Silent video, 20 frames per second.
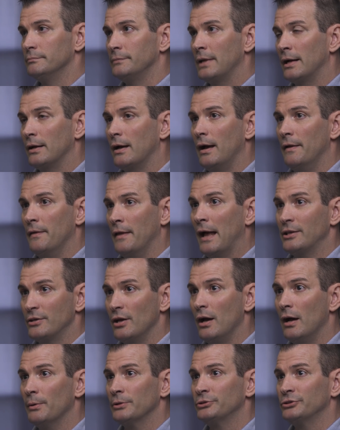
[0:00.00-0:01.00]
That, that's
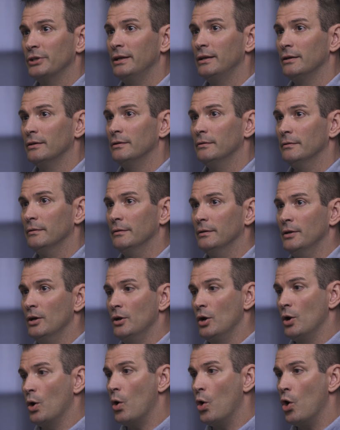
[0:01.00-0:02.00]
how I was thinking.
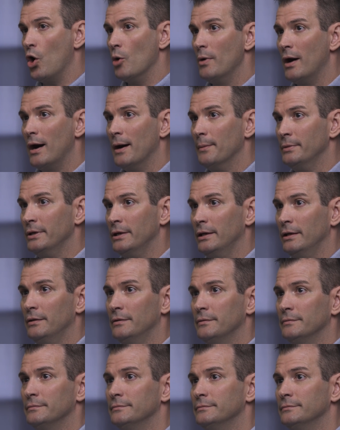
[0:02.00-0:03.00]
All about me.